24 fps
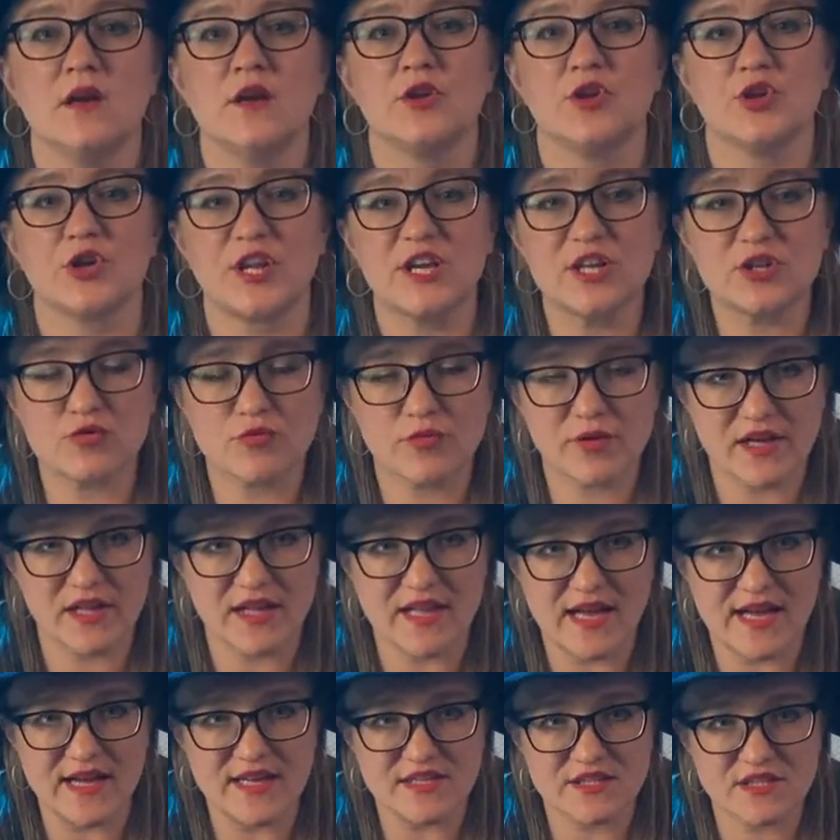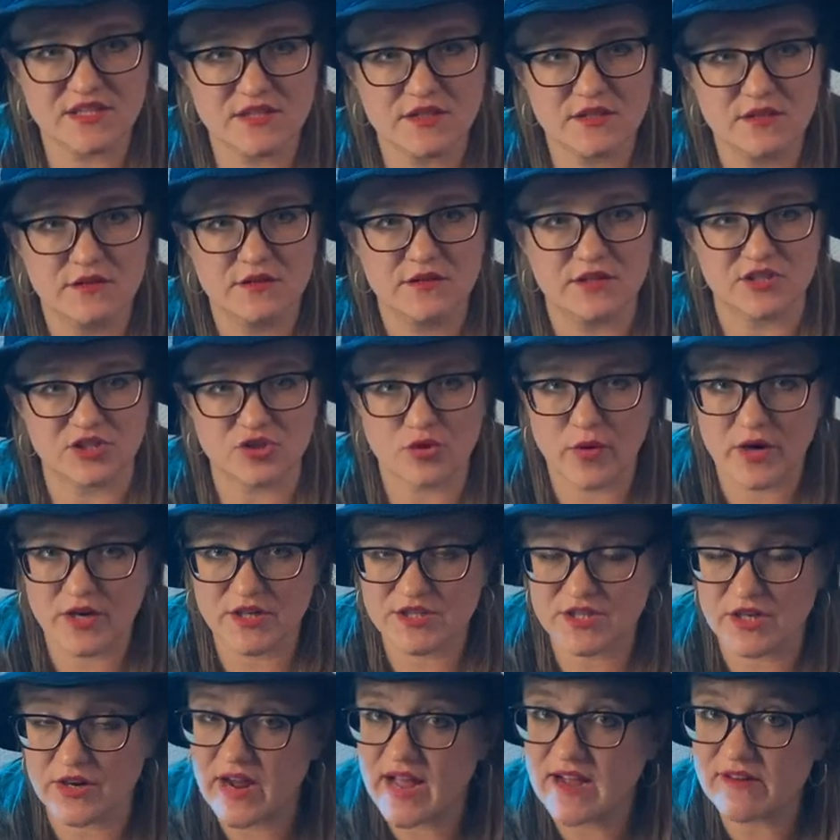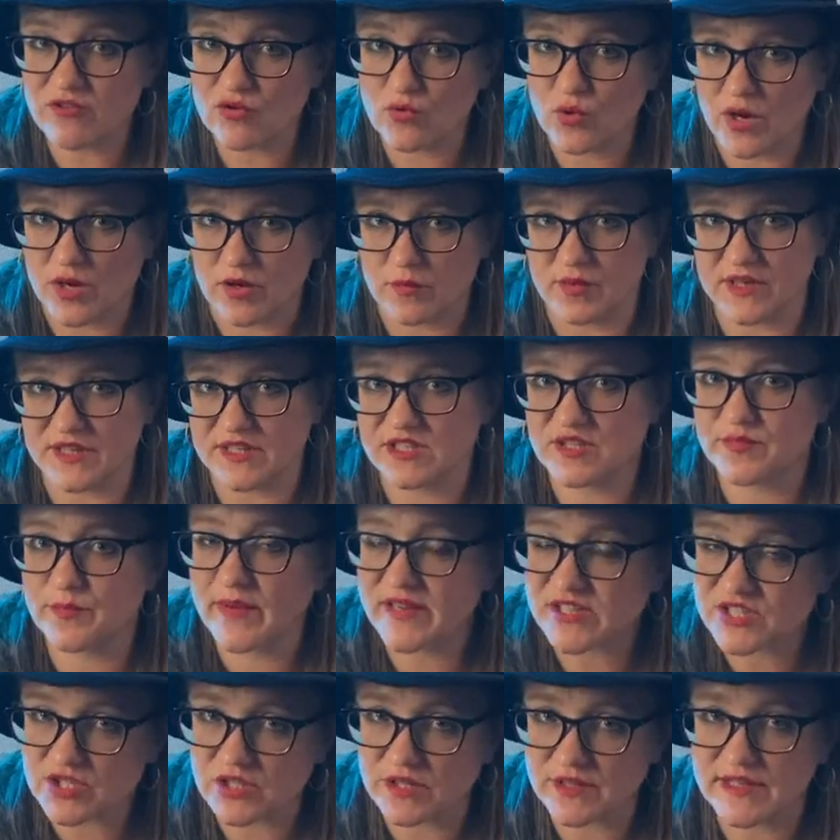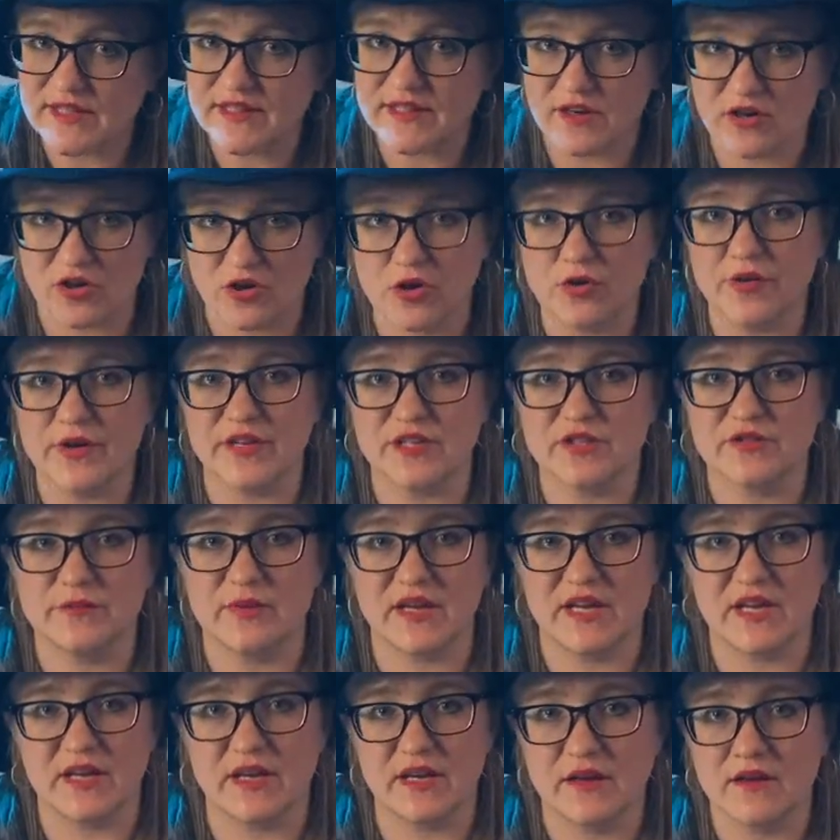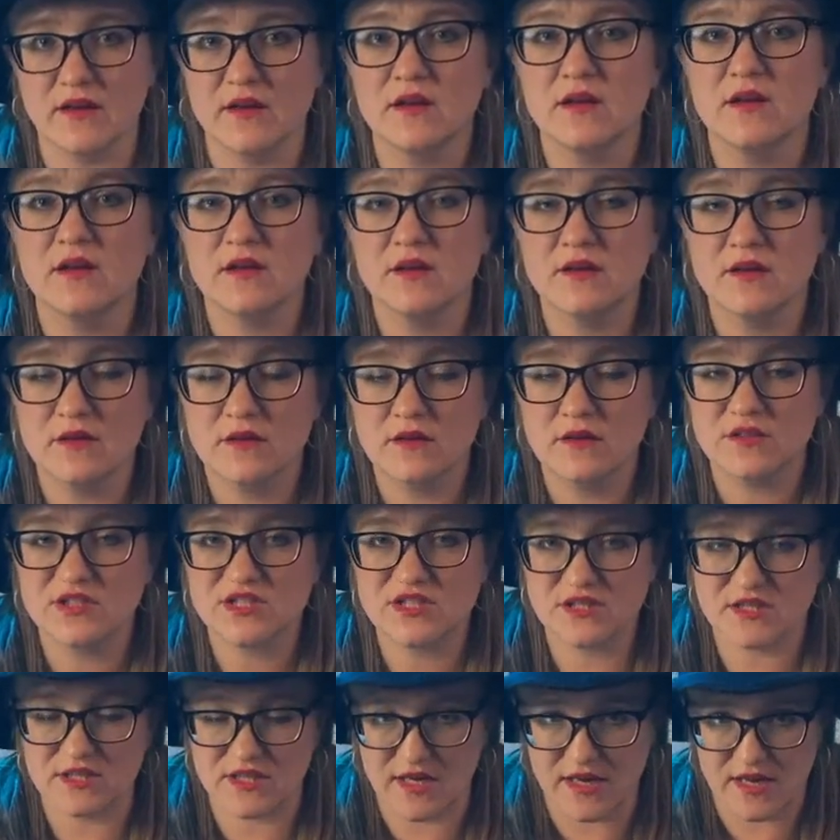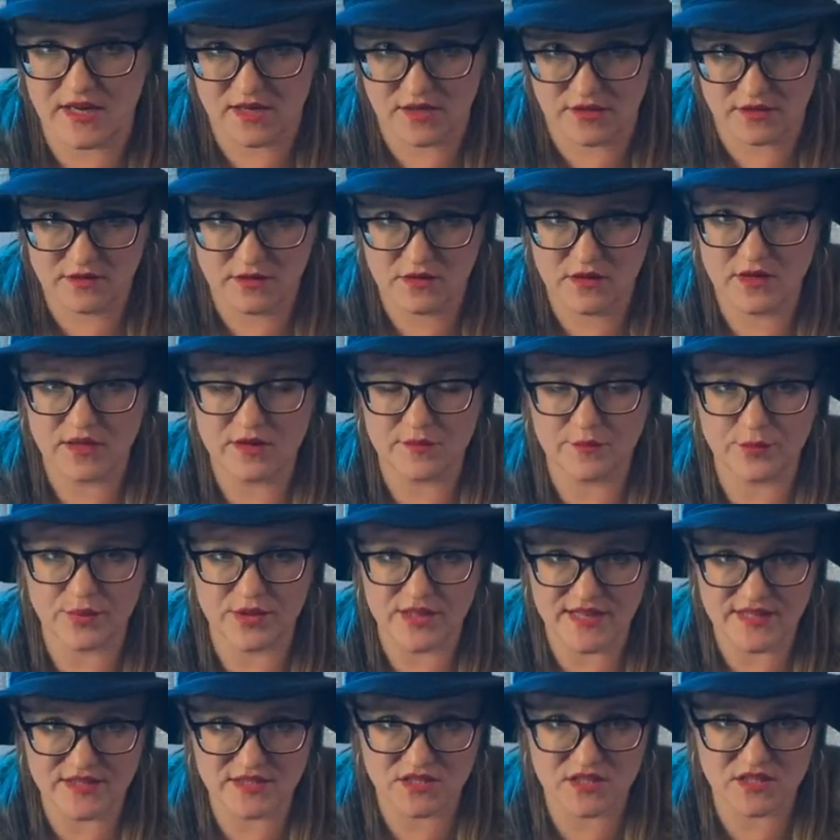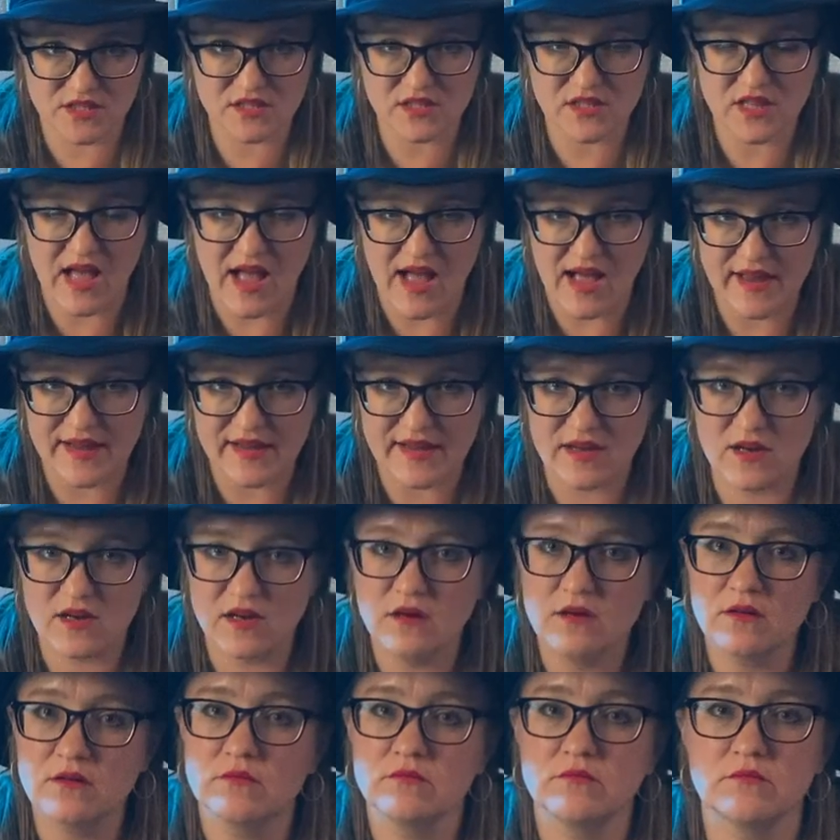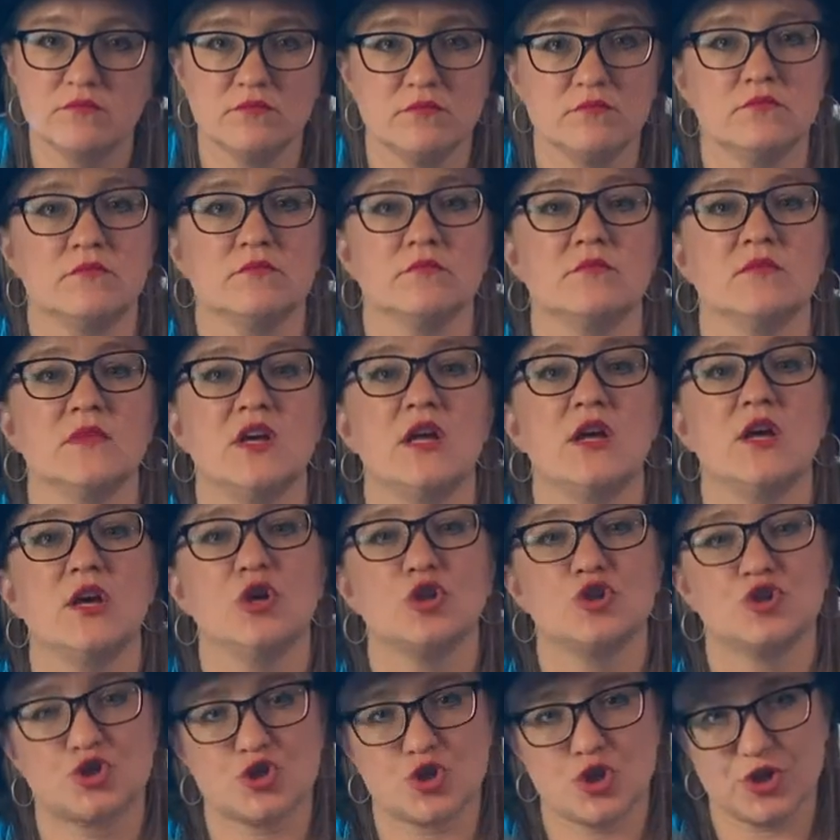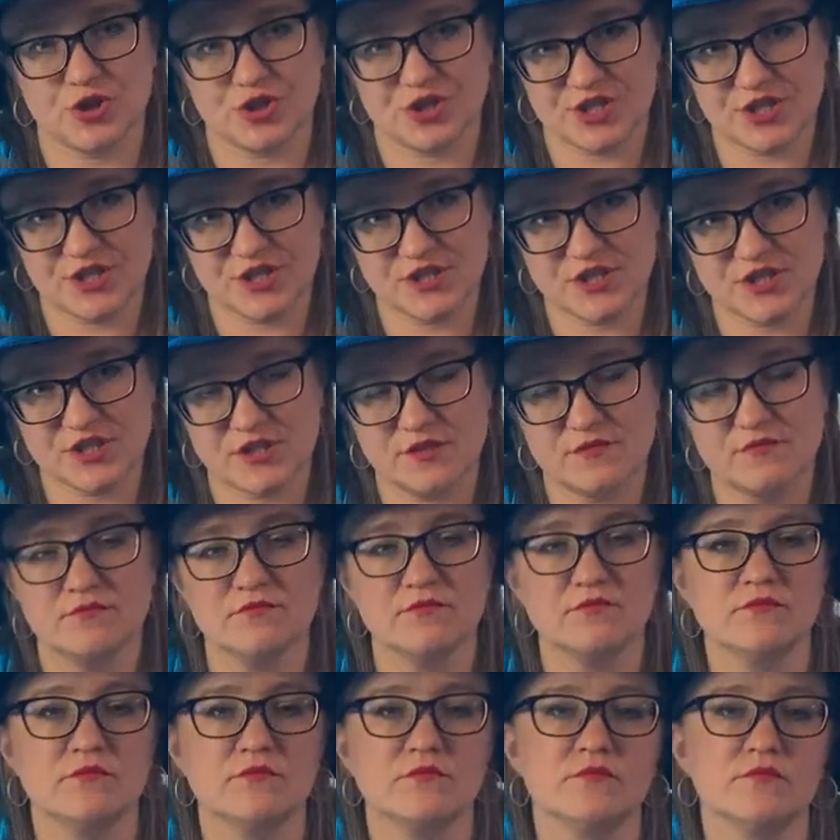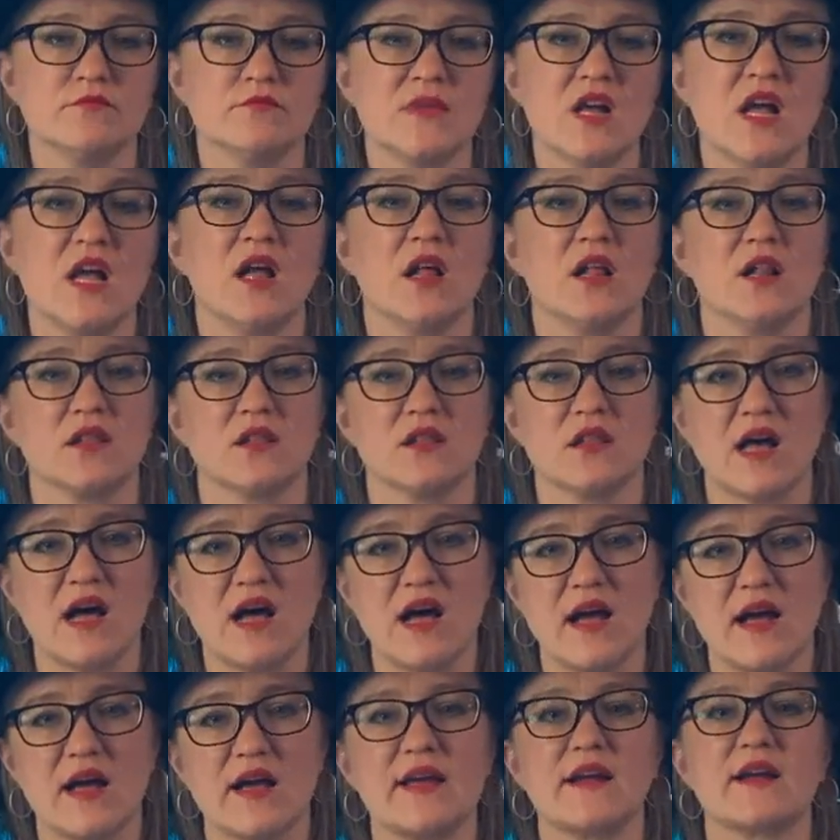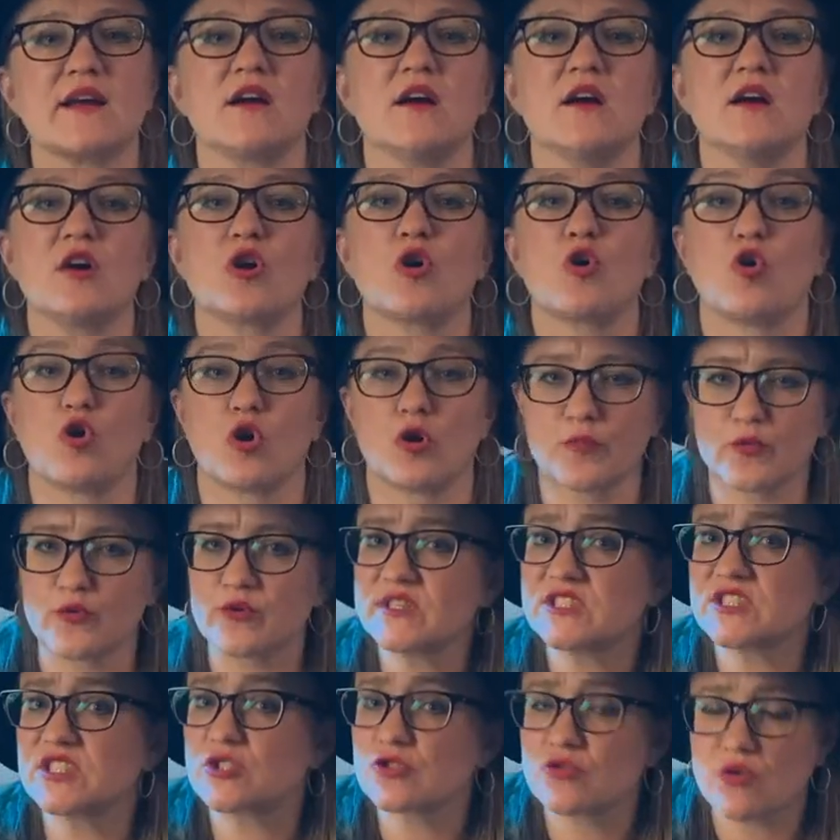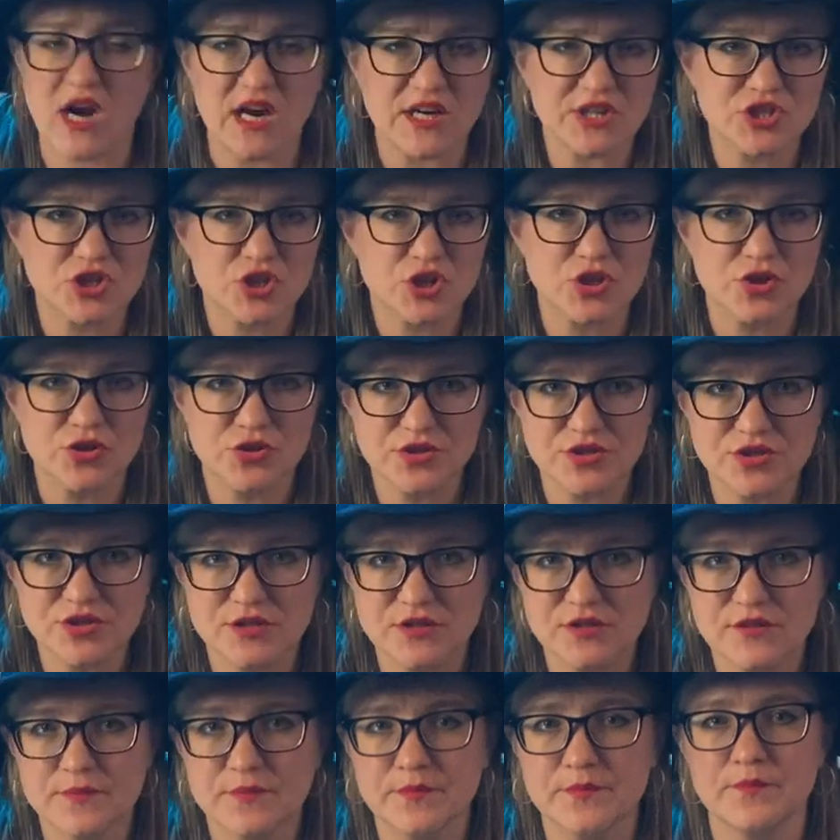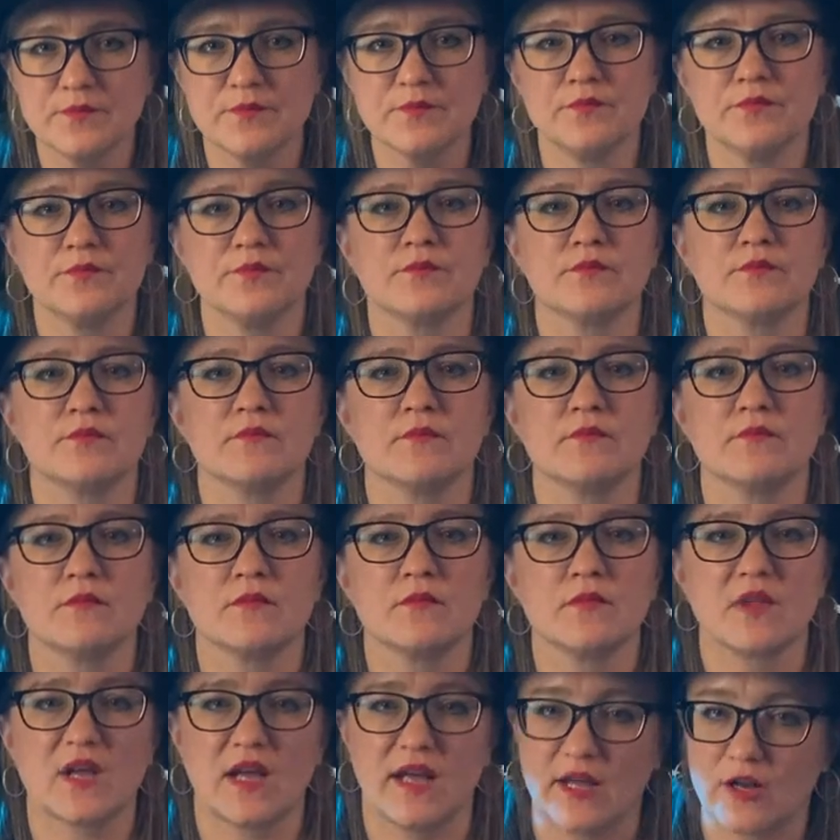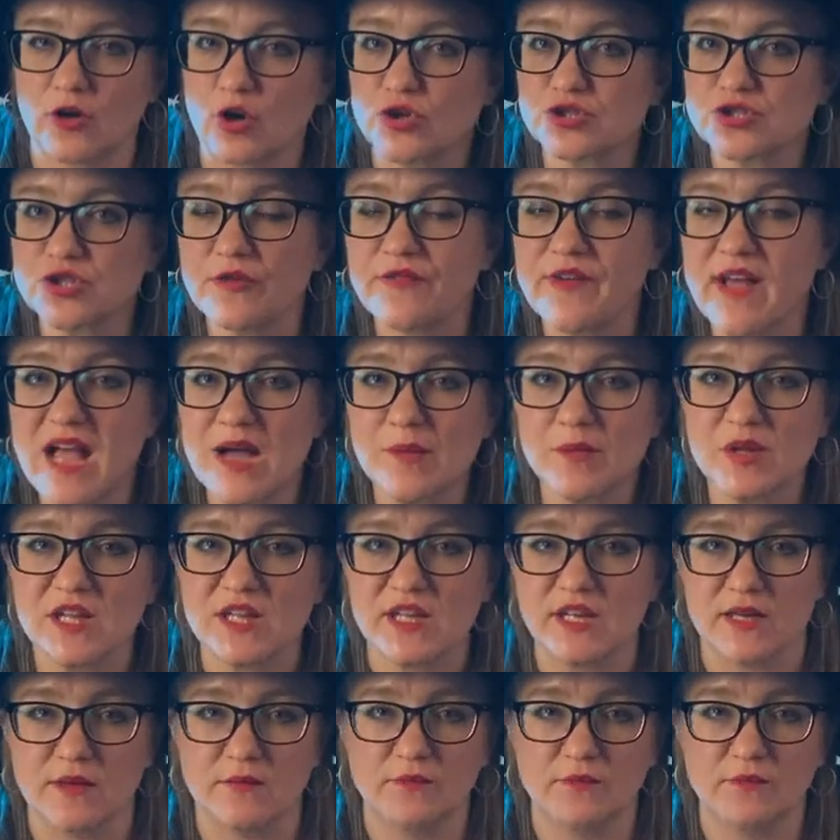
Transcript: You need to realize the squares are everywhere, but especially they're going to be seen in places like churches, like corporate structures, and also family.